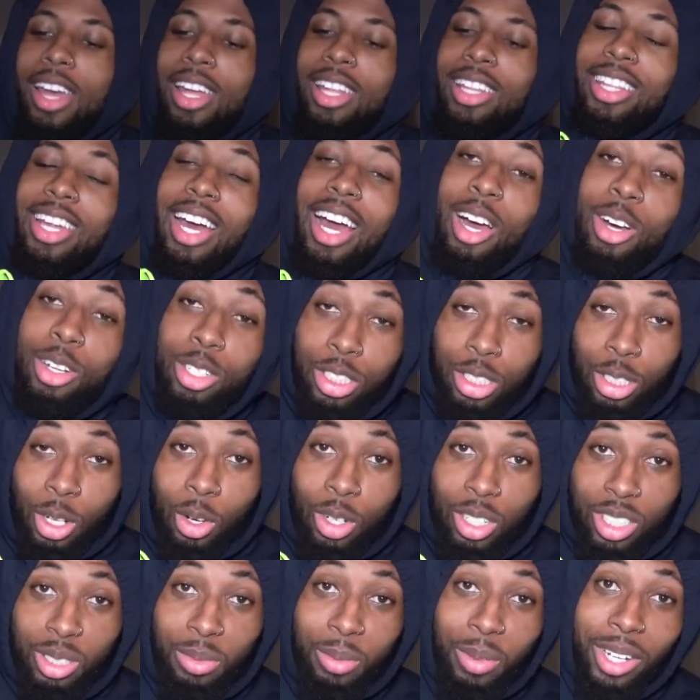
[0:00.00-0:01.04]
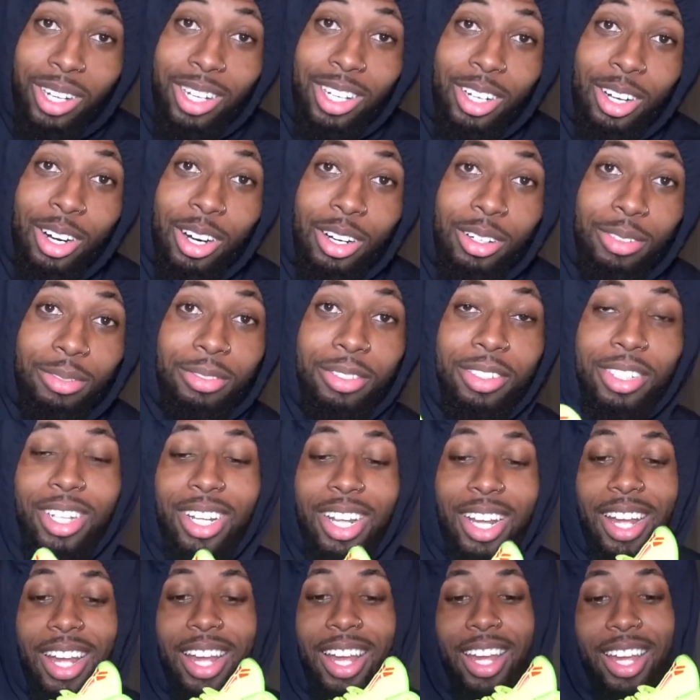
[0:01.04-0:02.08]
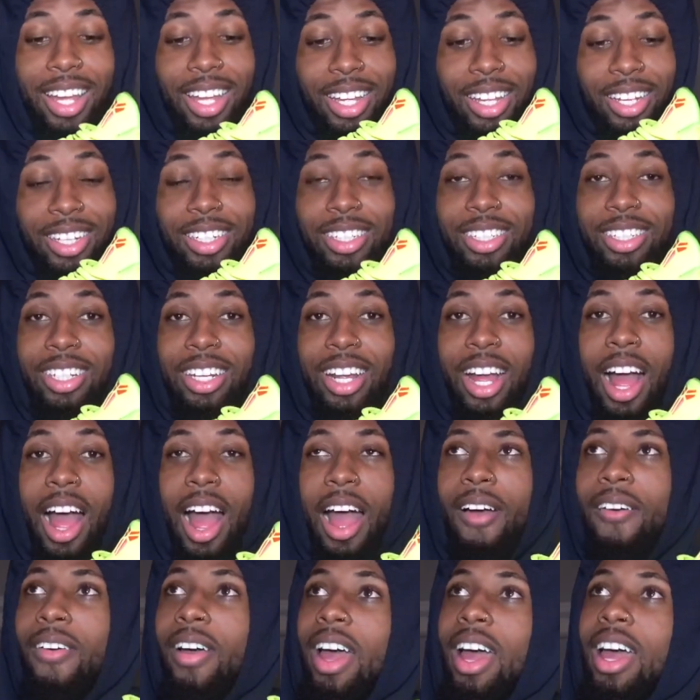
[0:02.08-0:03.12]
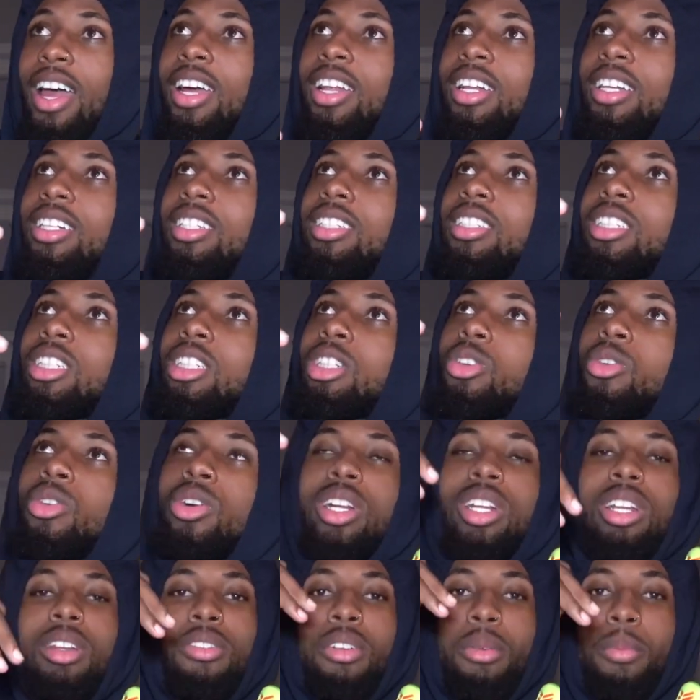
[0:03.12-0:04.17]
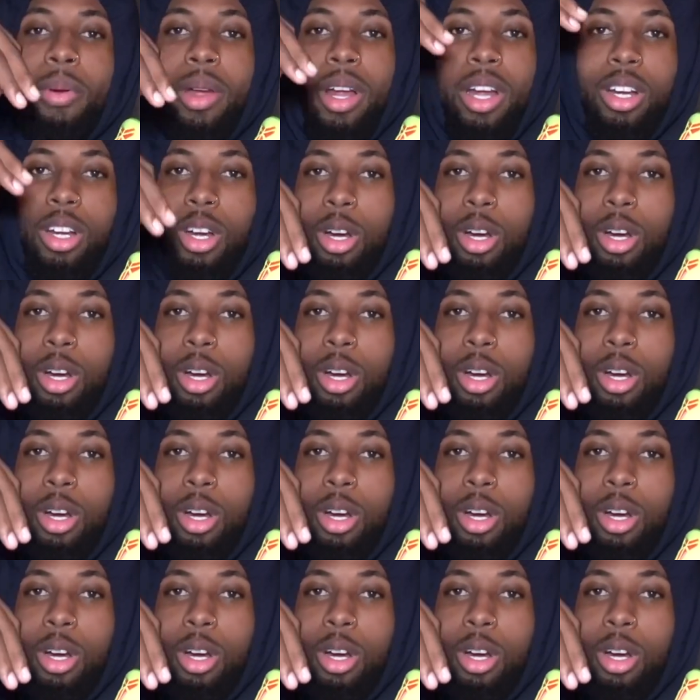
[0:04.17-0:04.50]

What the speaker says: The outsole is peeling off. And I've had 3 different pair of